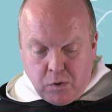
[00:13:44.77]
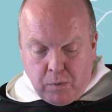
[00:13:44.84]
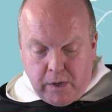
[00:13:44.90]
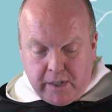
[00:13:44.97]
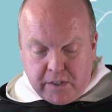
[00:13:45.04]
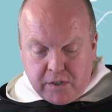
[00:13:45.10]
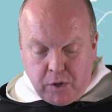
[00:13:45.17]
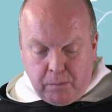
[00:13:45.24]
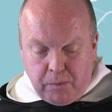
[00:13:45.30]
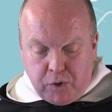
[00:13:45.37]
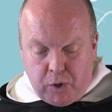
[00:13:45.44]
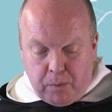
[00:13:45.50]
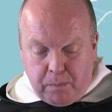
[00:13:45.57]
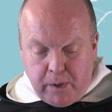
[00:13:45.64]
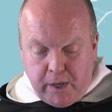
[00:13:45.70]
Well, it's summed
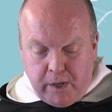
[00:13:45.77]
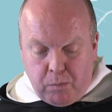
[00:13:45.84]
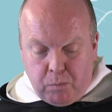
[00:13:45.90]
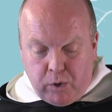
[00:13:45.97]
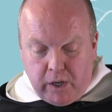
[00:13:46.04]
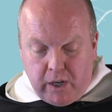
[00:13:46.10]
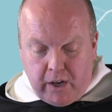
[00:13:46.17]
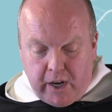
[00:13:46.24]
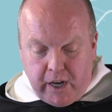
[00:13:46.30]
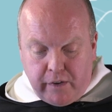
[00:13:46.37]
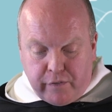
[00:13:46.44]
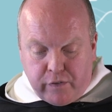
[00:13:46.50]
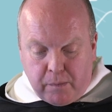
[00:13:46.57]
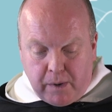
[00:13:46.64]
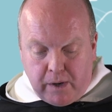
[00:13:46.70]
up in one line
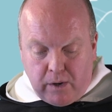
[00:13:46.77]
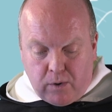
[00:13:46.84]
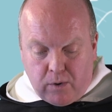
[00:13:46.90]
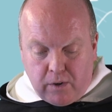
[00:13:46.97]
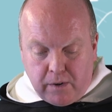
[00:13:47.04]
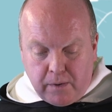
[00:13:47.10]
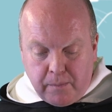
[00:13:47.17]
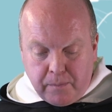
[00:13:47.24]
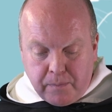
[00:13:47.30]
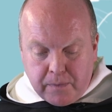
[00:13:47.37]
from our Lord